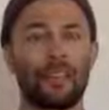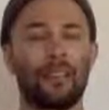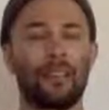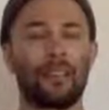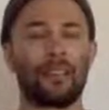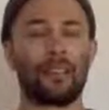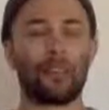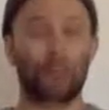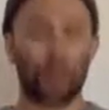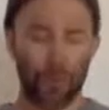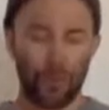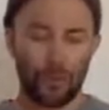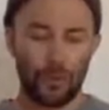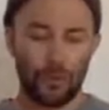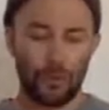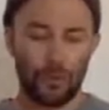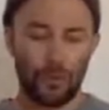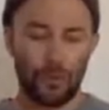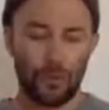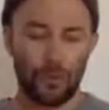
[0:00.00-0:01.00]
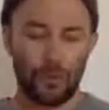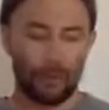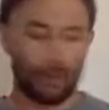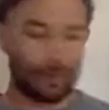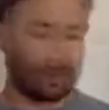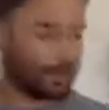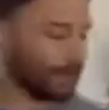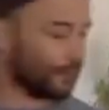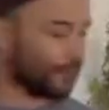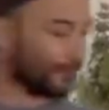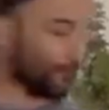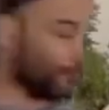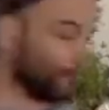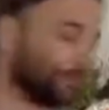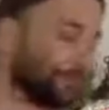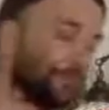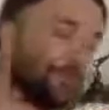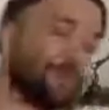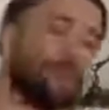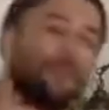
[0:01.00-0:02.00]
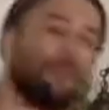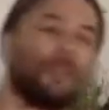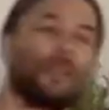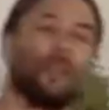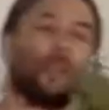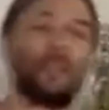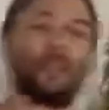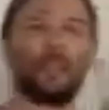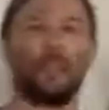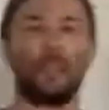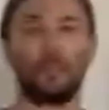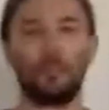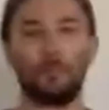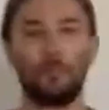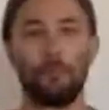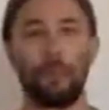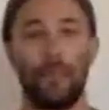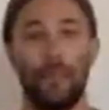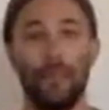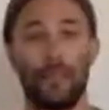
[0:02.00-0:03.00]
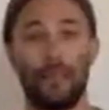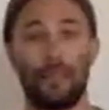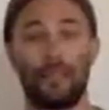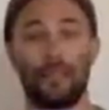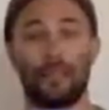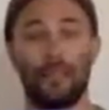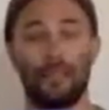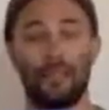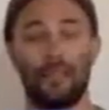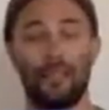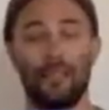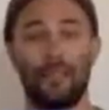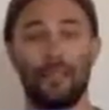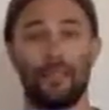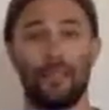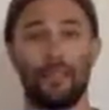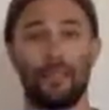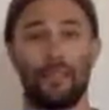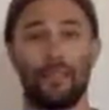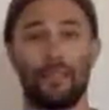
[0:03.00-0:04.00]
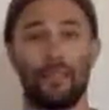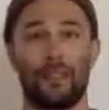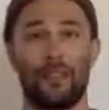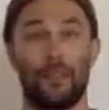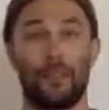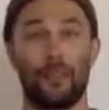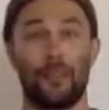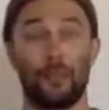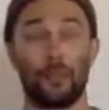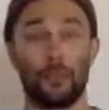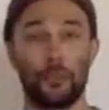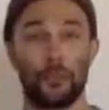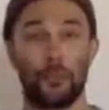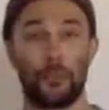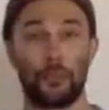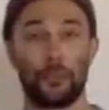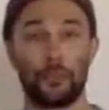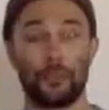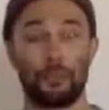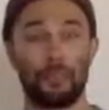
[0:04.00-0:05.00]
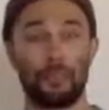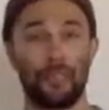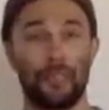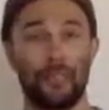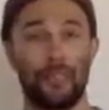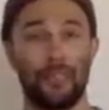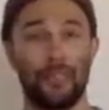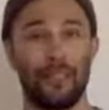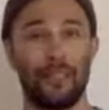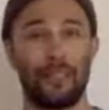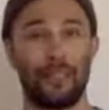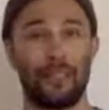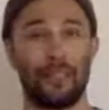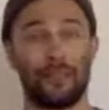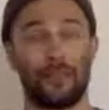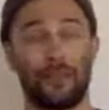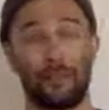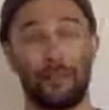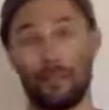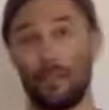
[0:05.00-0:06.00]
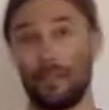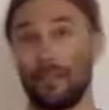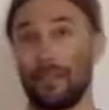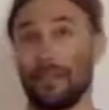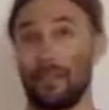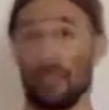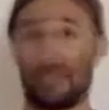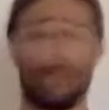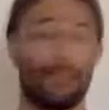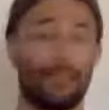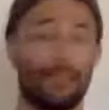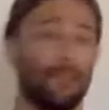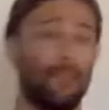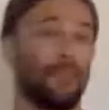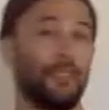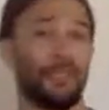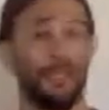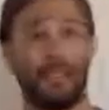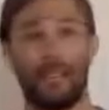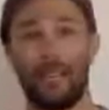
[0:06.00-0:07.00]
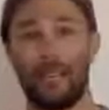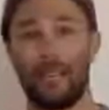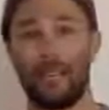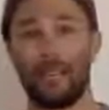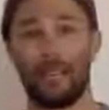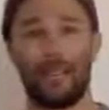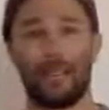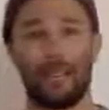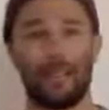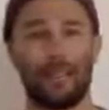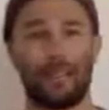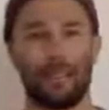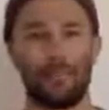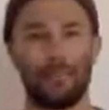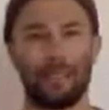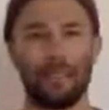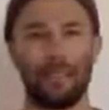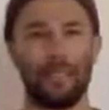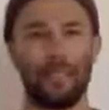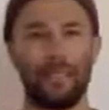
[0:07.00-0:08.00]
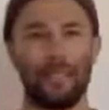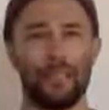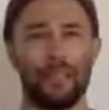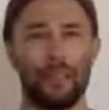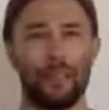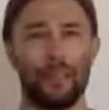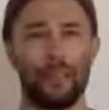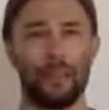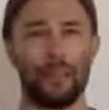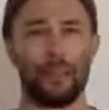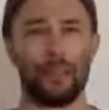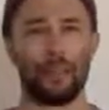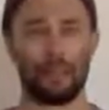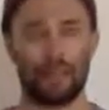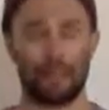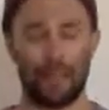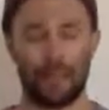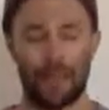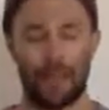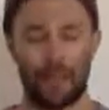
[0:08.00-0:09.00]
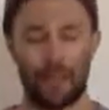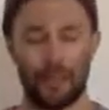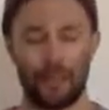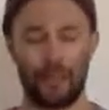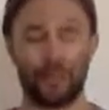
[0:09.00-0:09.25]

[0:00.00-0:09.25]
So Sachin Panda is a researcher. He's from India. He's lived in Canada. I believe he's in America now.